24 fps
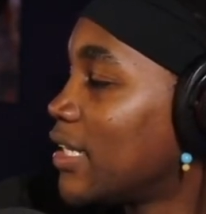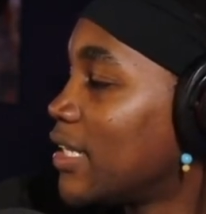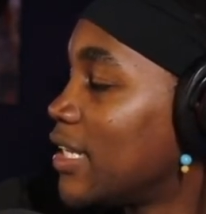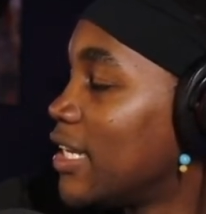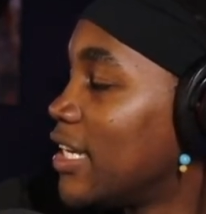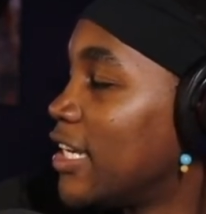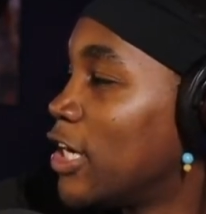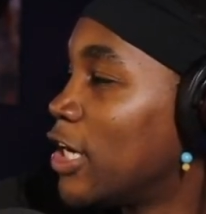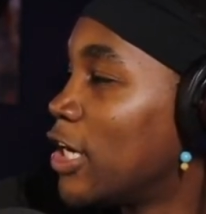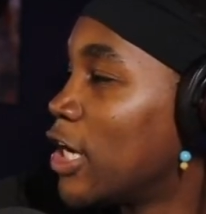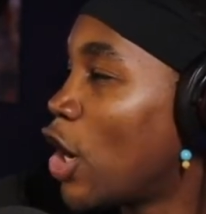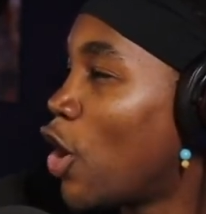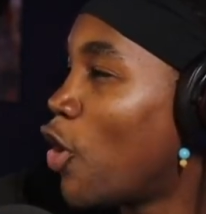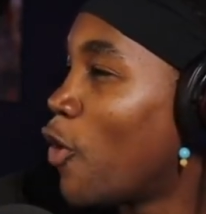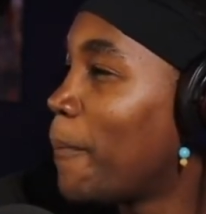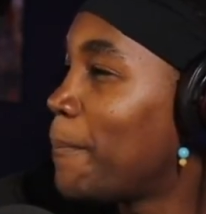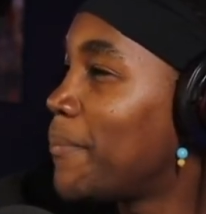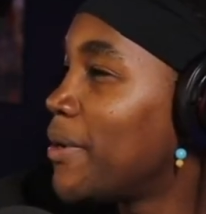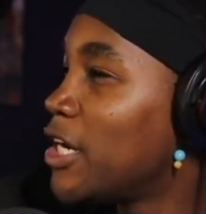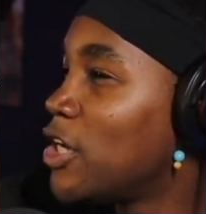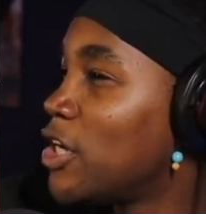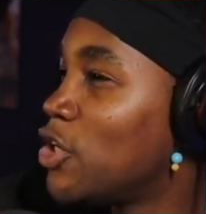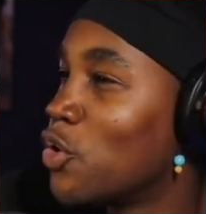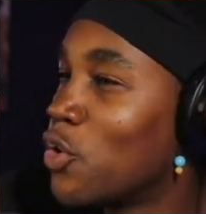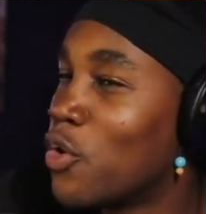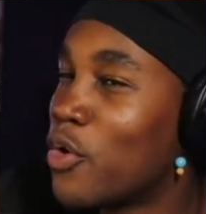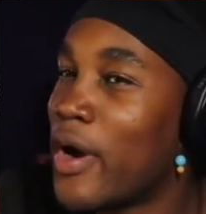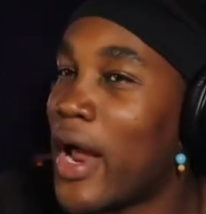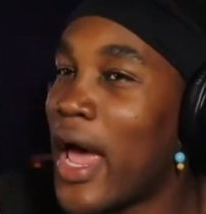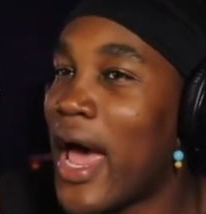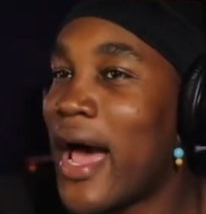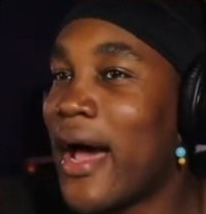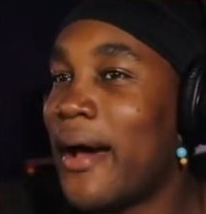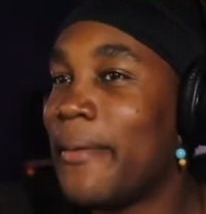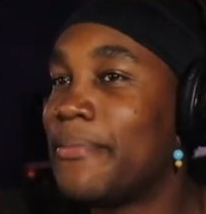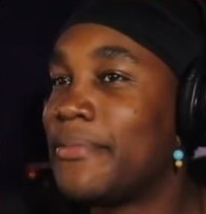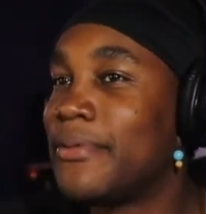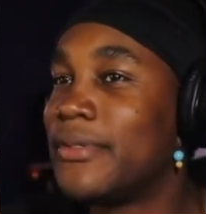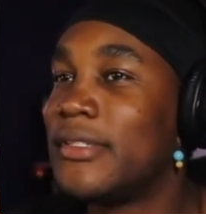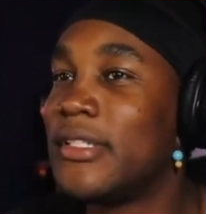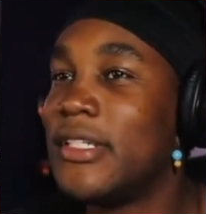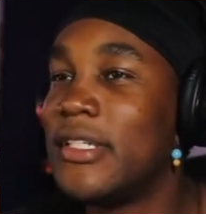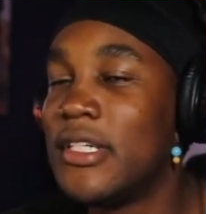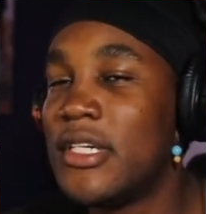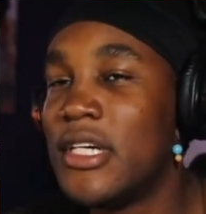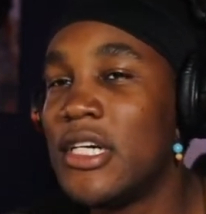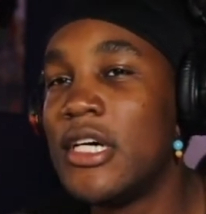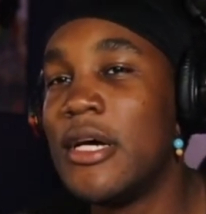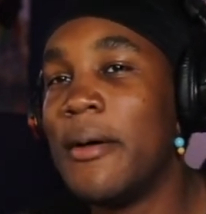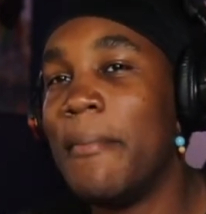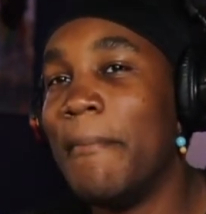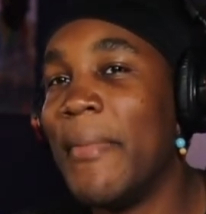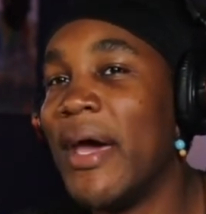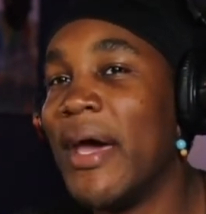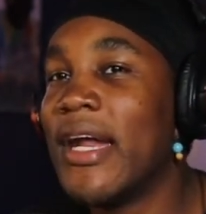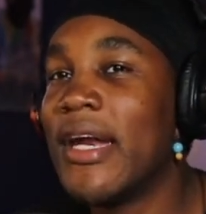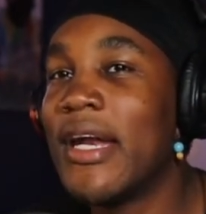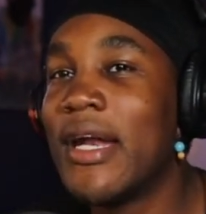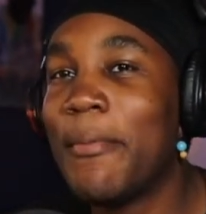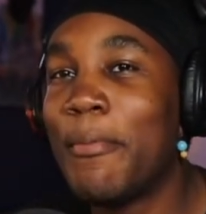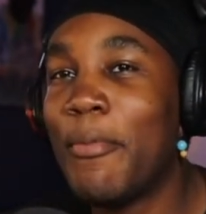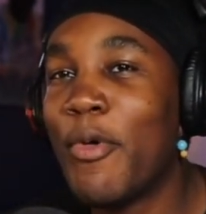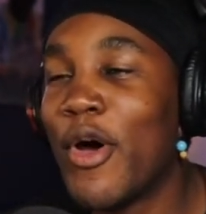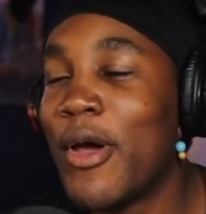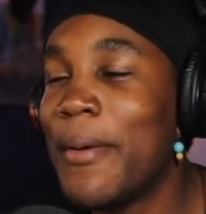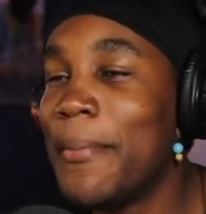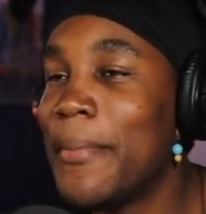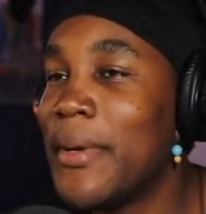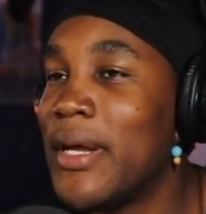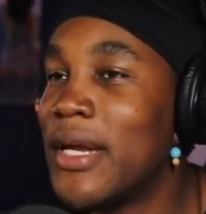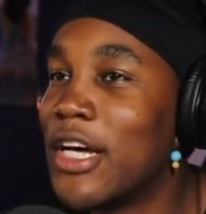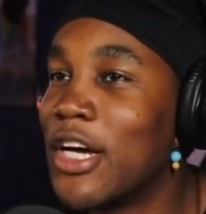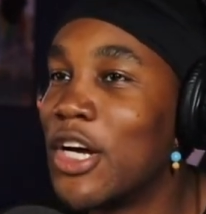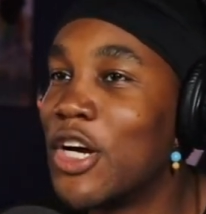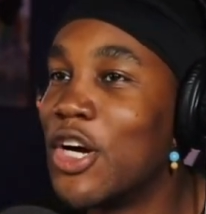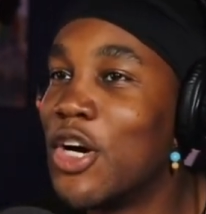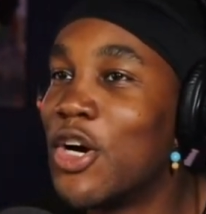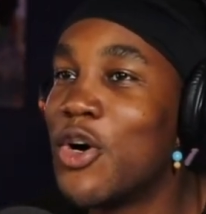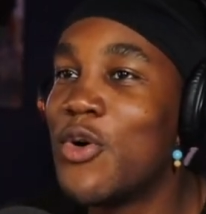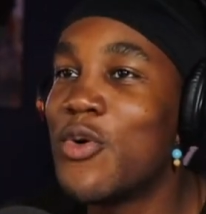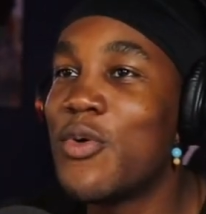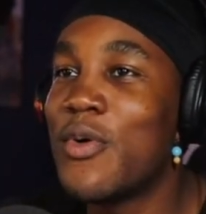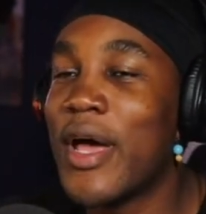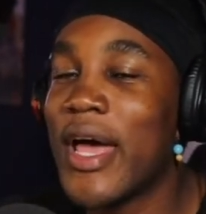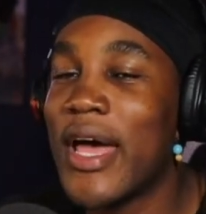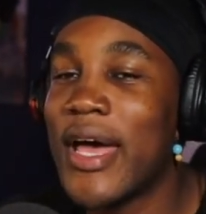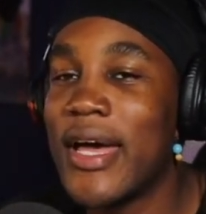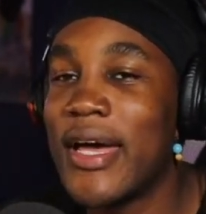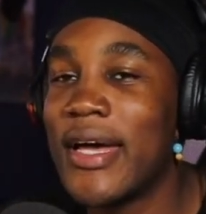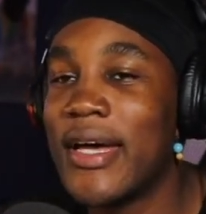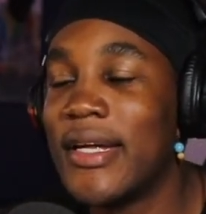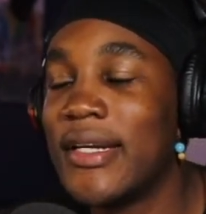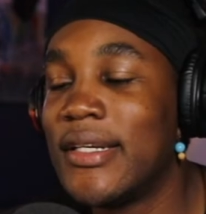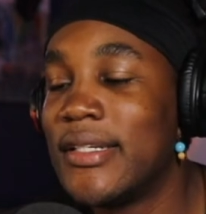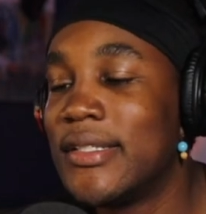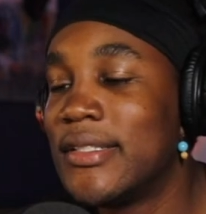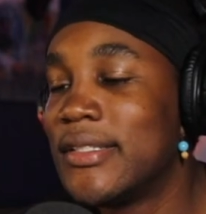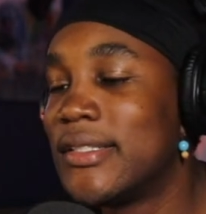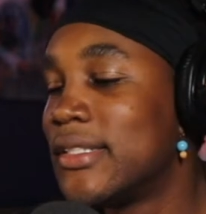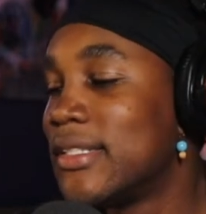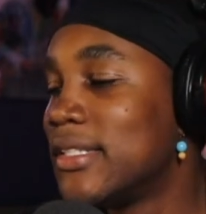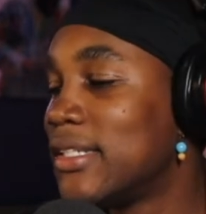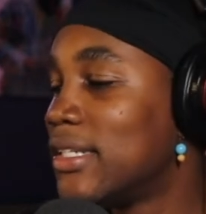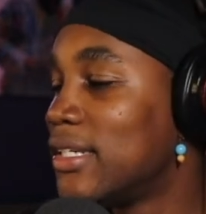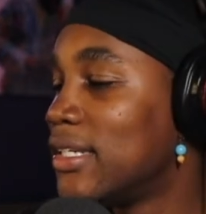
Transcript: the Opendoor app, made an appointment to go and